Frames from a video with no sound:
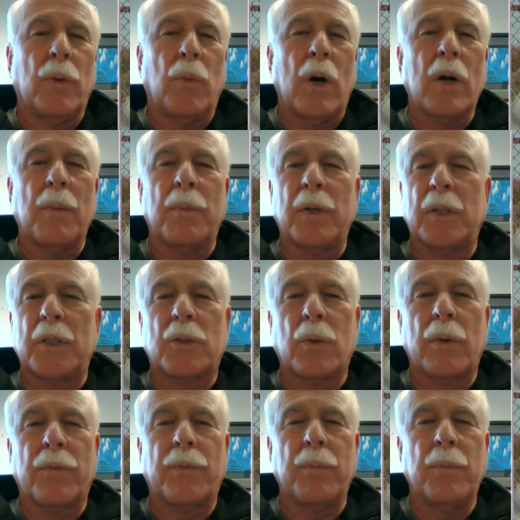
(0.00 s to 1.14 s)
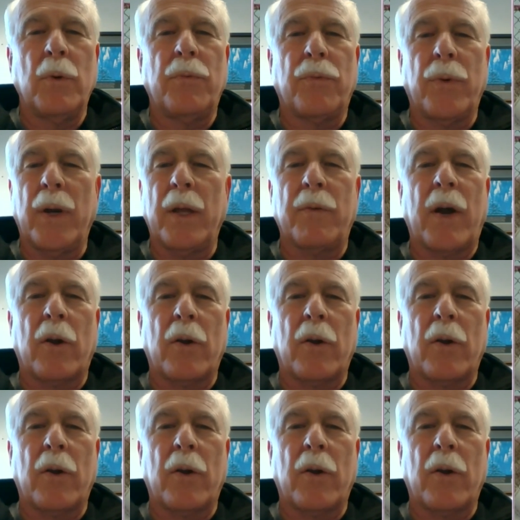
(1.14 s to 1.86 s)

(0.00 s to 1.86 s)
welcome to just sort of move freely around our